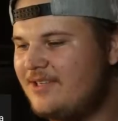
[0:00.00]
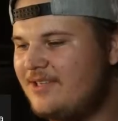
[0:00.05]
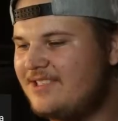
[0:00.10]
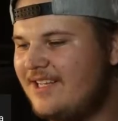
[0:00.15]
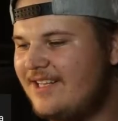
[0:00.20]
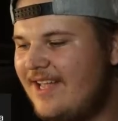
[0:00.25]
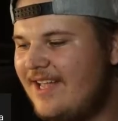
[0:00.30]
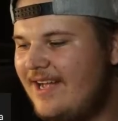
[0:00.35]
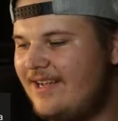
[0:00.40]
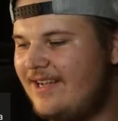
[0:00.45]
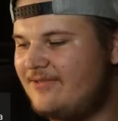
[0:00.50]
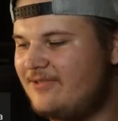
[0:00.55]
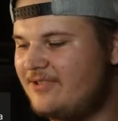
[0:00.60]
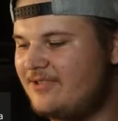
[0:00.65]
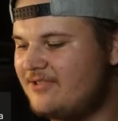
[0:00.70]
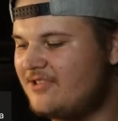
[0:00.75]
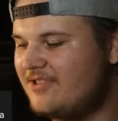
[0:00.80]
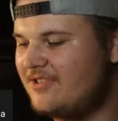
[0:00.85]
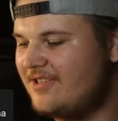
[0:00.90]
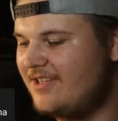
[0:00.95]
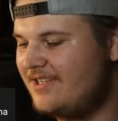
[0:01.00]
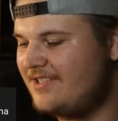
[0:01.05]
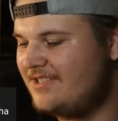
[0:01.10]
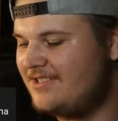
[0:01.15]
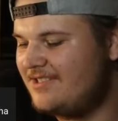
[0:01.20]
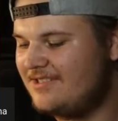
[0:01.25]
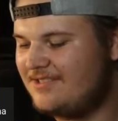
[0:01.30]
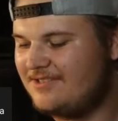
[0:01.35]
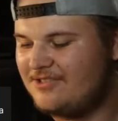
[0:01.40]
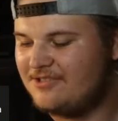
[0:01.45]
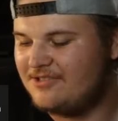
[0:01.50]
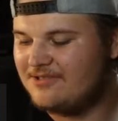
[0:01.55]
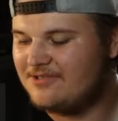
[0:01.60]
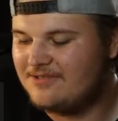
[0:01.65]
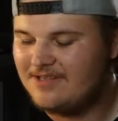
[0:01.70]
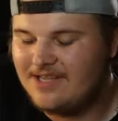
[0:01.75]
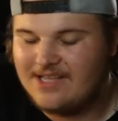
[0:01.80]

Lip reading: get angry because he's just